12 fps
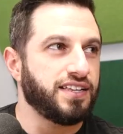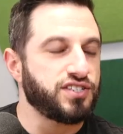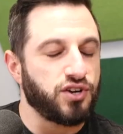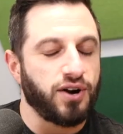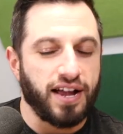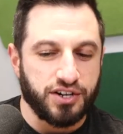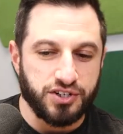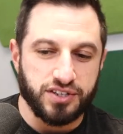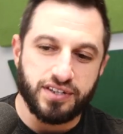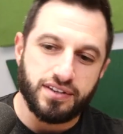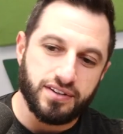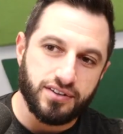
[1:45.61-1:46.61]
let's start
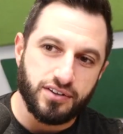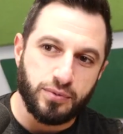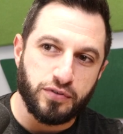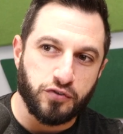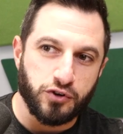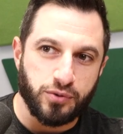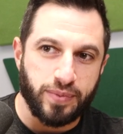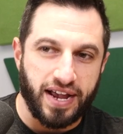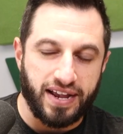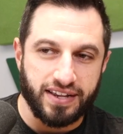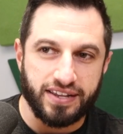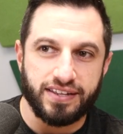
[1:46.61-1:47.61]
actually a little bit further
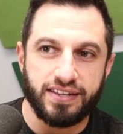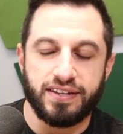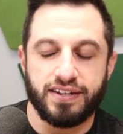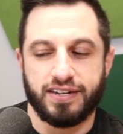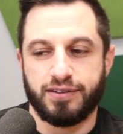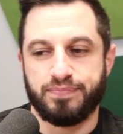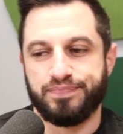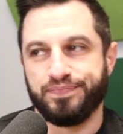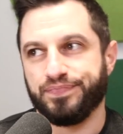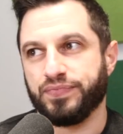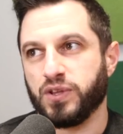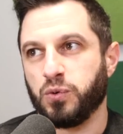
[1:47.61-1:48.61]
back
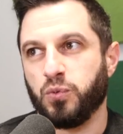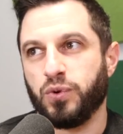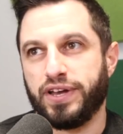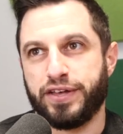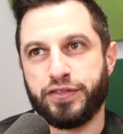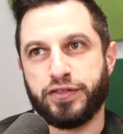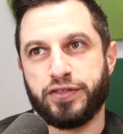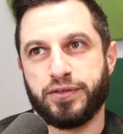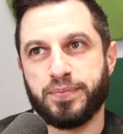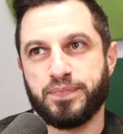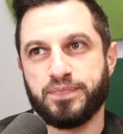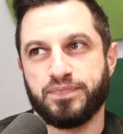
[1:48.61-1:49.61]
um, with.